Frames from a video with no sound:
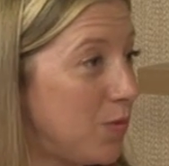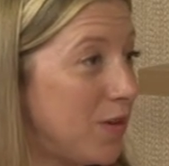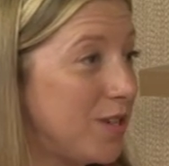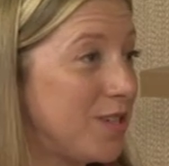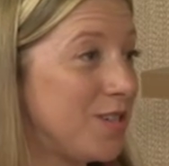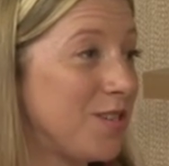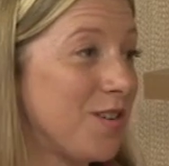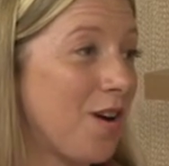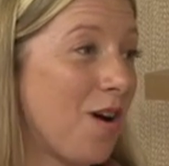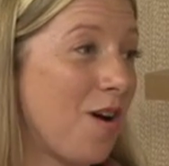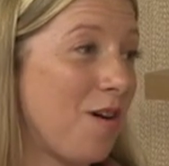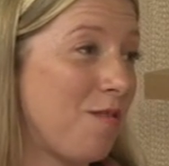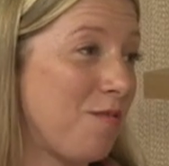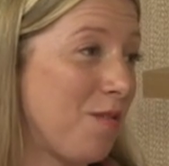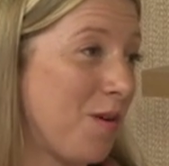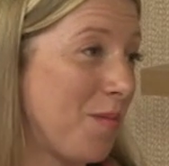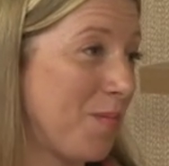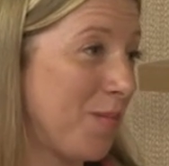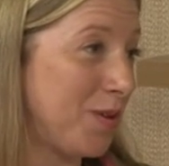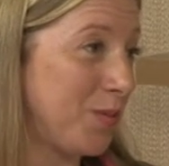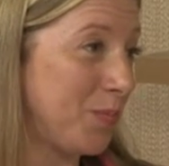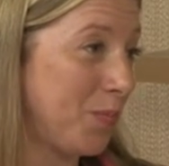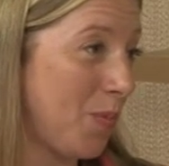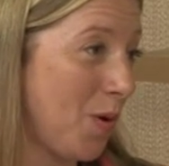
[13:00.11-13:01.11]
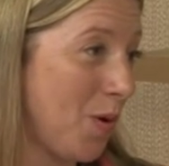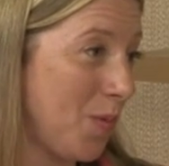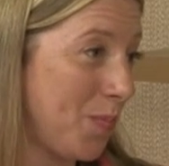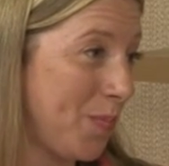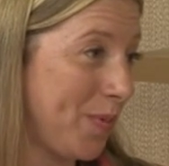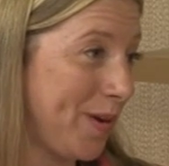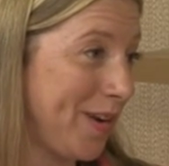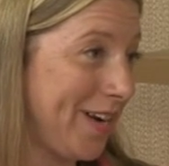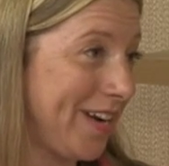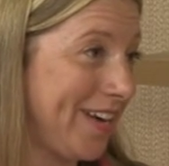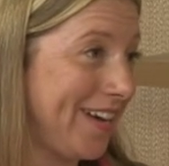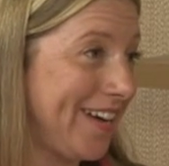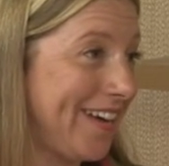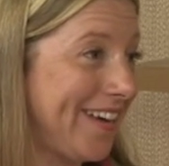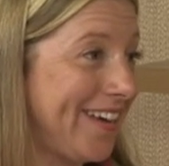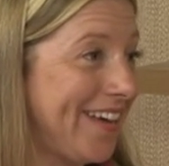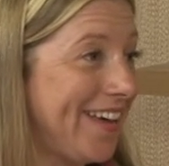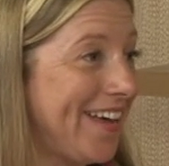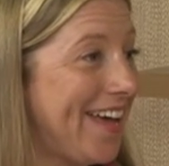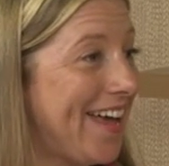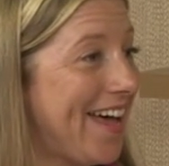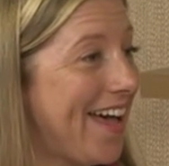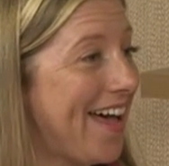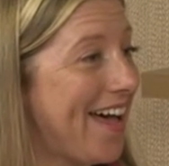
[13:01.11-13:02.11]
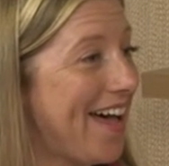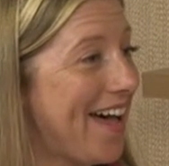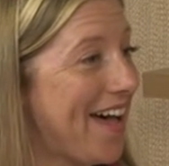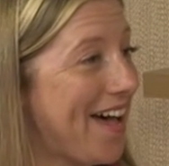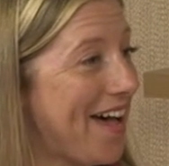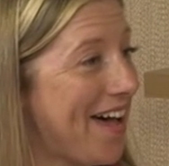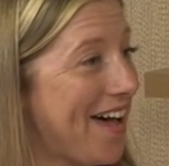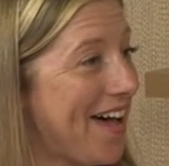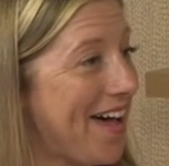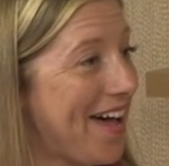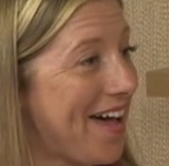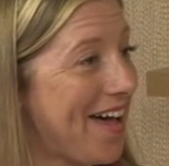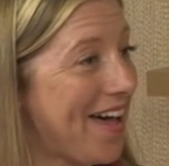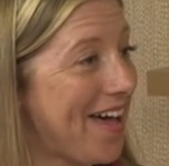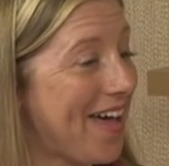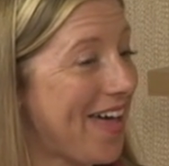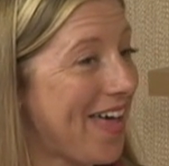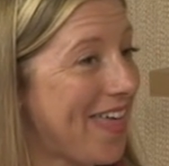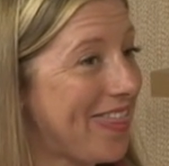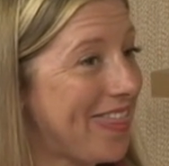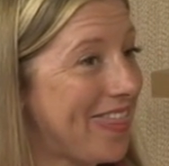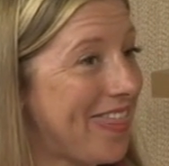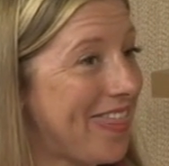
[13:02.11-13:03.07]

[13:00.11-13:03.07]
which are our most popular. Uh, and